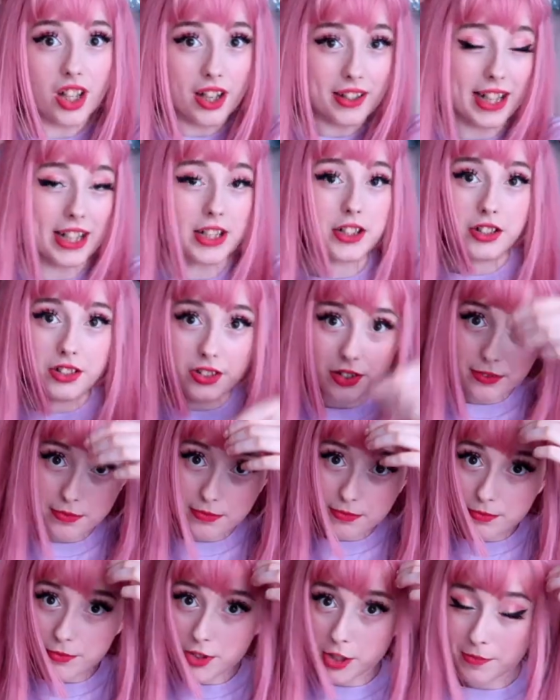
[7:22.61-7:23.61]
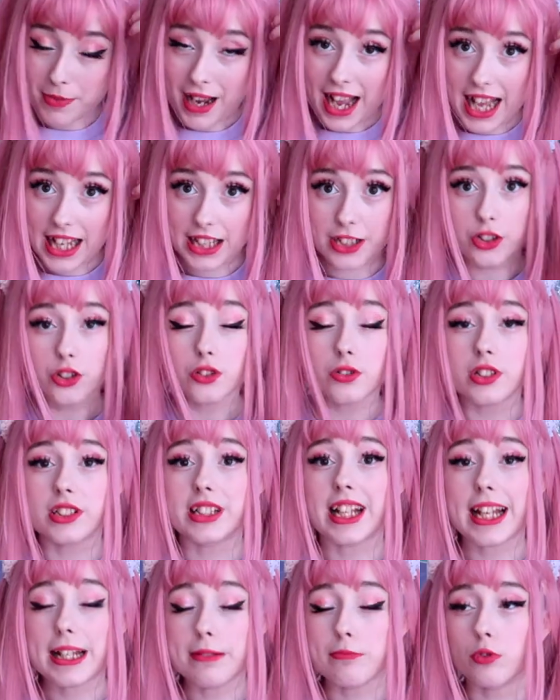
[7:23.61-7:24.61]
okay, Japan, your
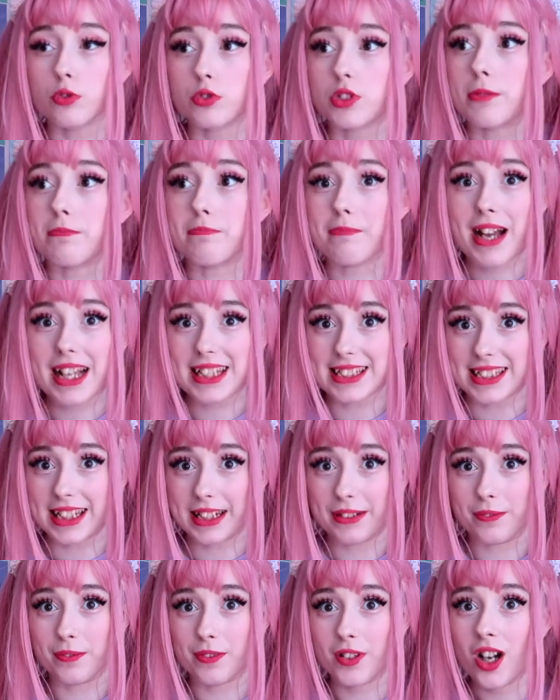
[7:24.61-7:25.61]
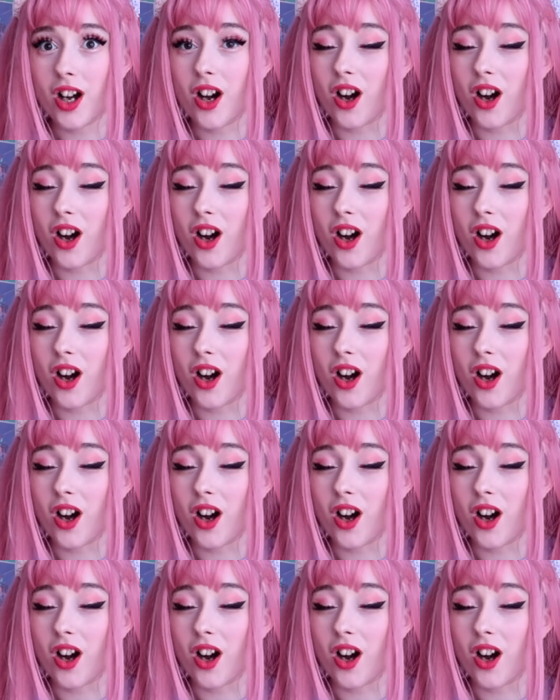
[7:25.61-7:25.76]
labels are massive.